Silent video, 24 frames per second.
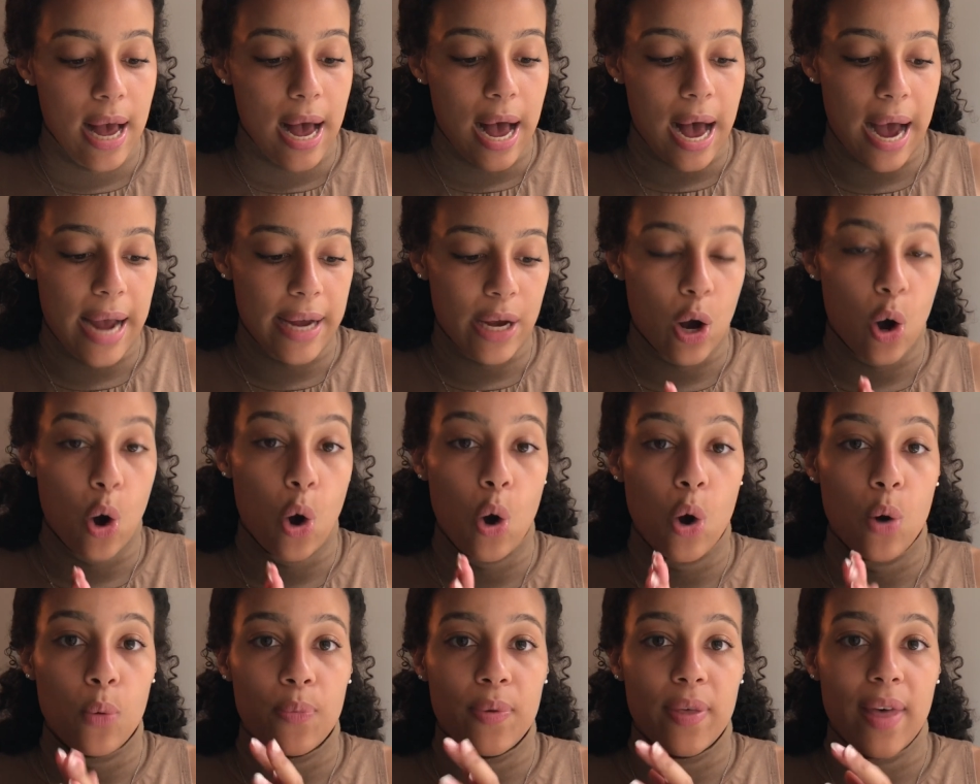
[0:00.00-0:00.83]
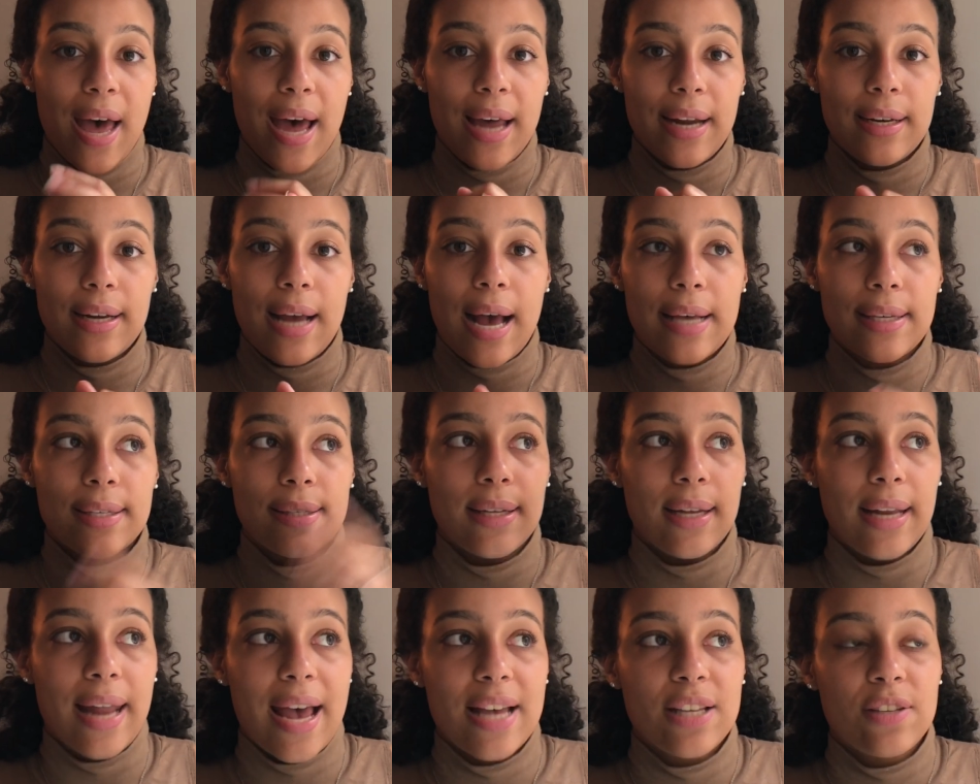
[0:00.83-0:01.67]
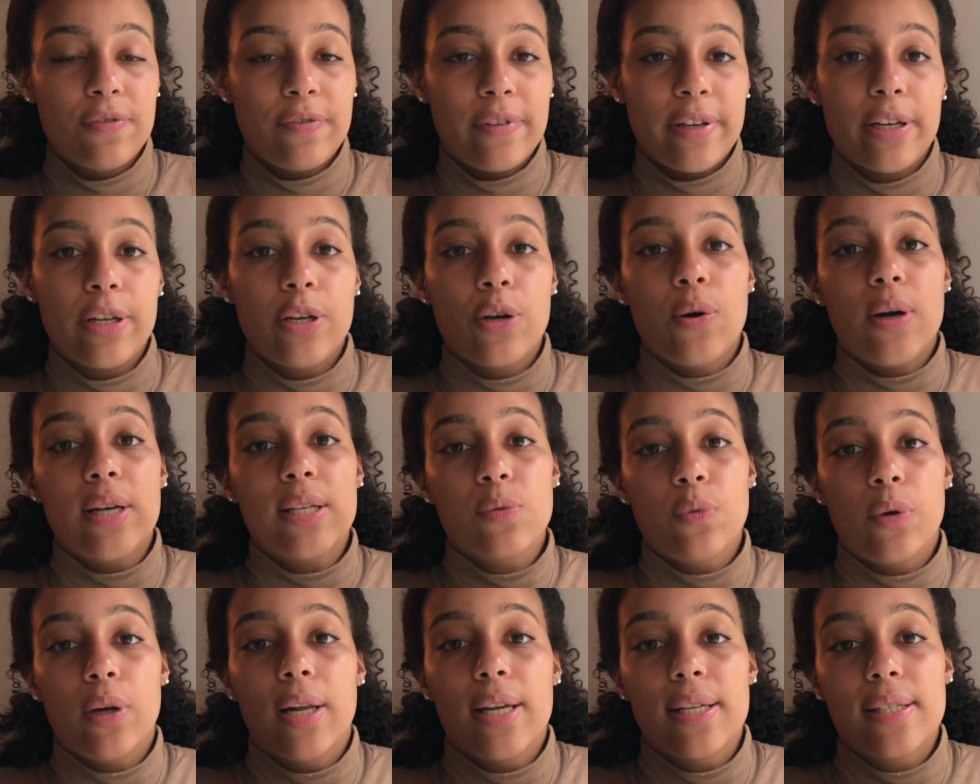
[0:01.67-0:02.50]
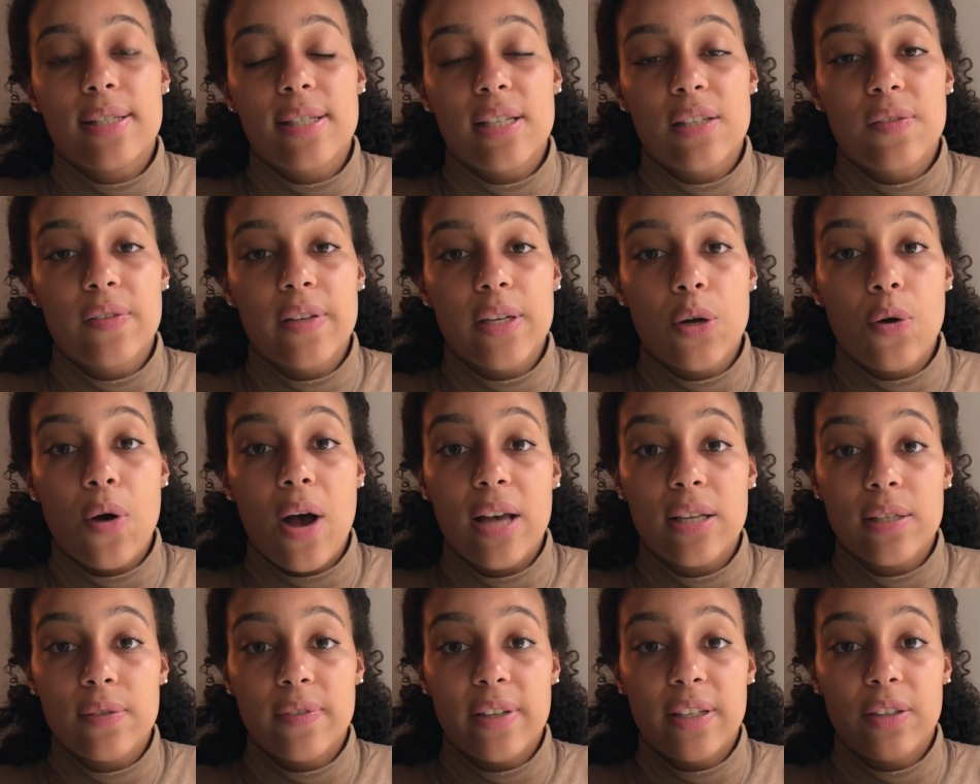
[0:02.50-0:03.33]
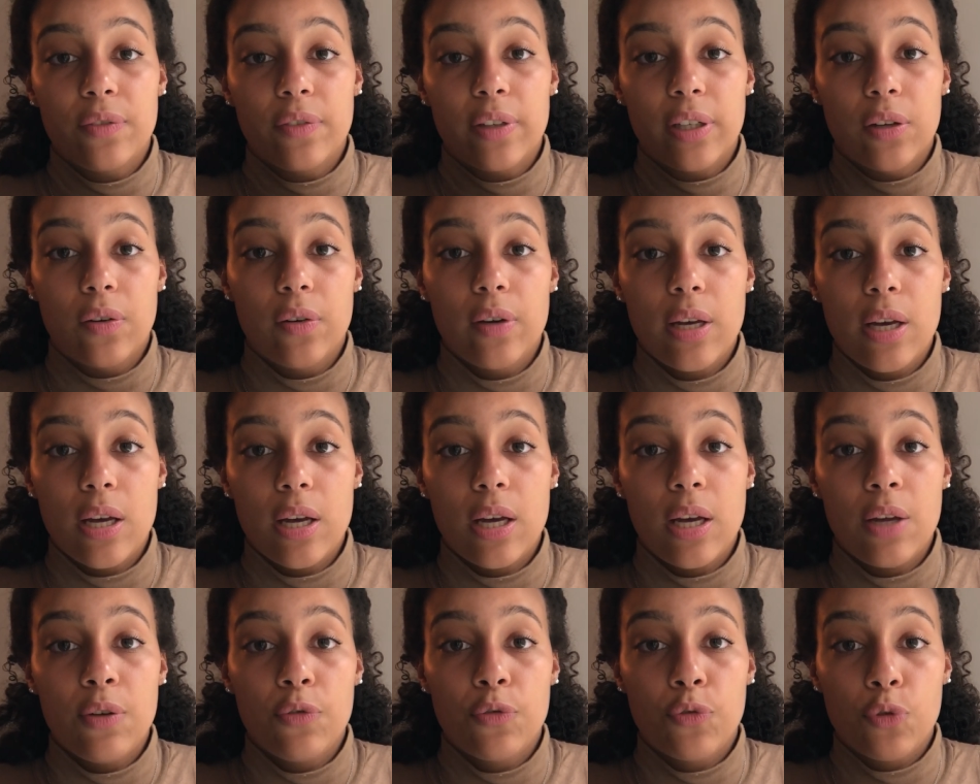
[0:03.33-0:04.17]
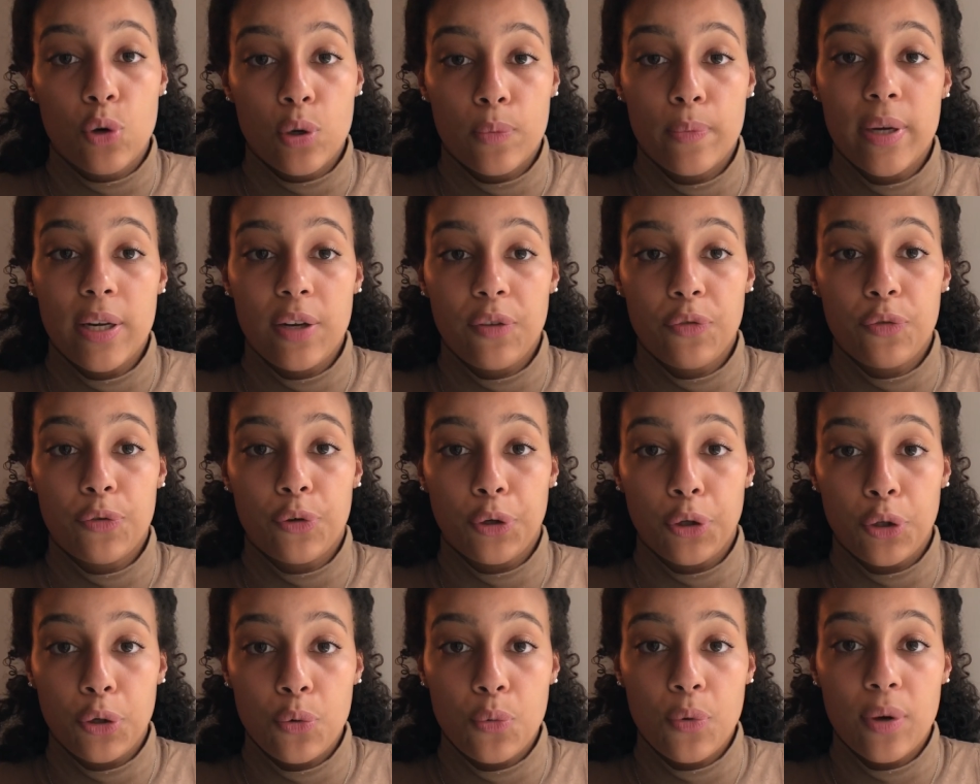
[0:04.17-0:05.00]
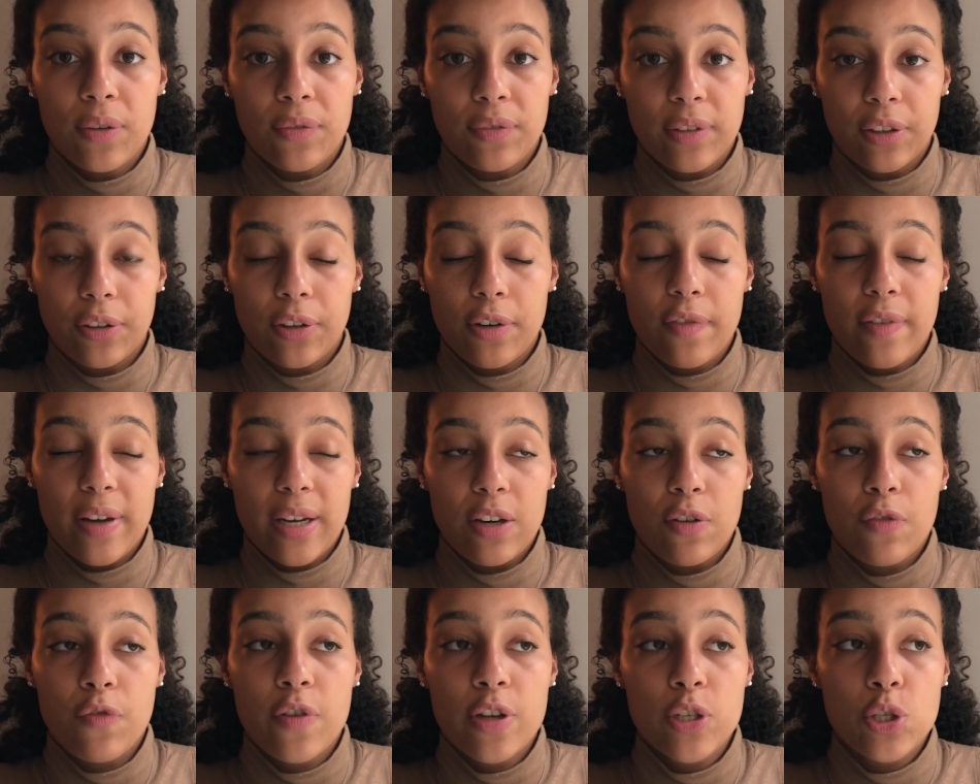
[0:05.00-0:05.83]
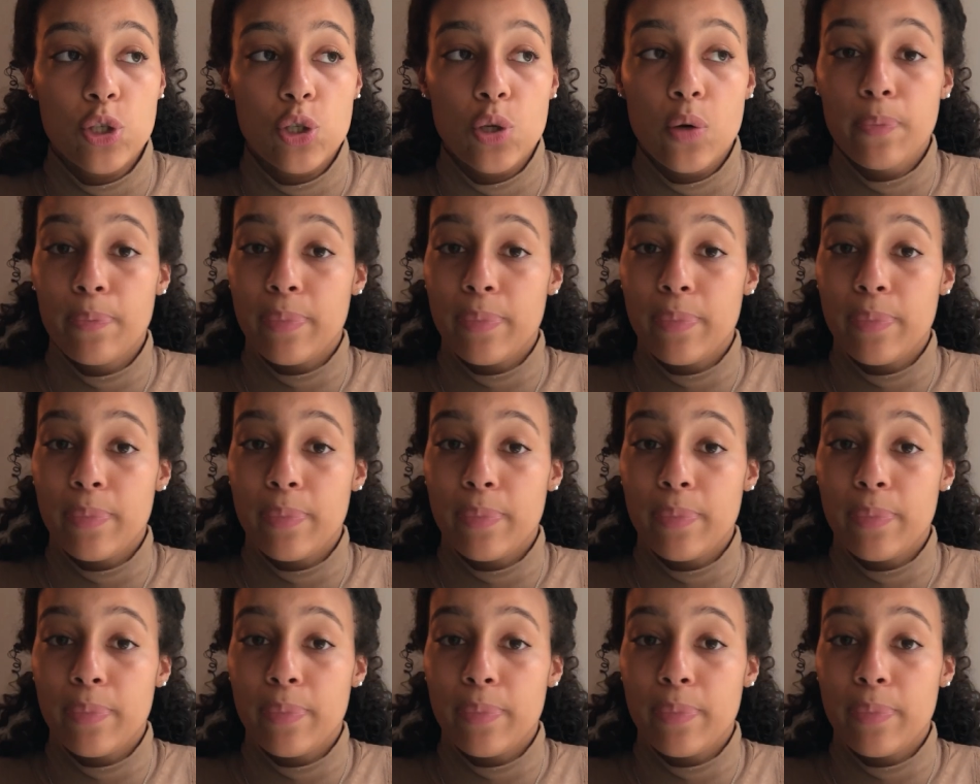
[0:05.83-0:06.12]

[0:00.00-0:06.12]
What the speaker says: I hope that as the last video as well as this video has been very informative for you and very beneficial.